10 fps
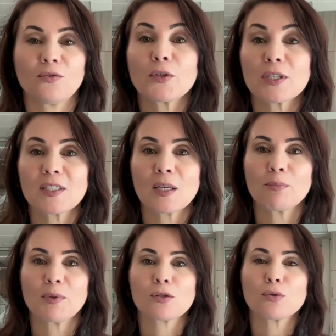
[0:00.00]
For
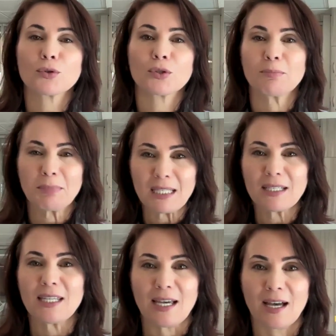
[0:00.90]
example, social
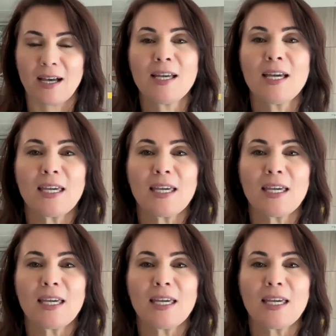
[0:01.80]
media